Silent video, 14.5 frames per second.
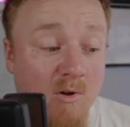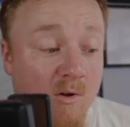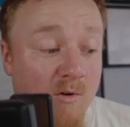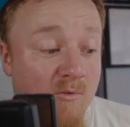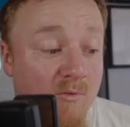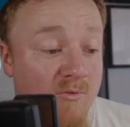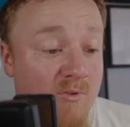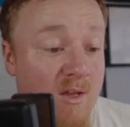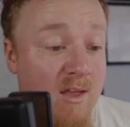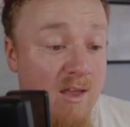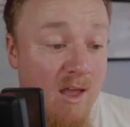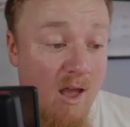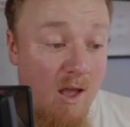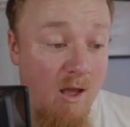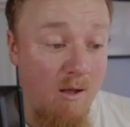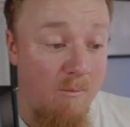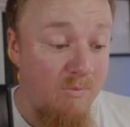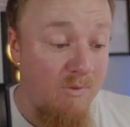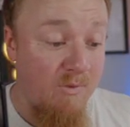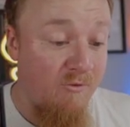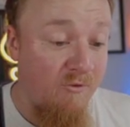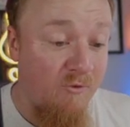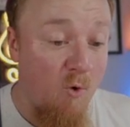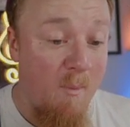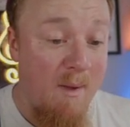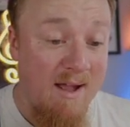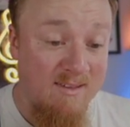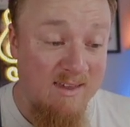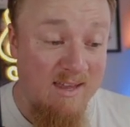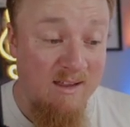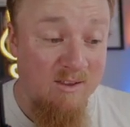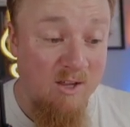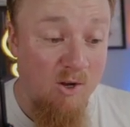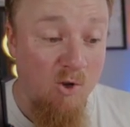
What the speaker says: of formatting the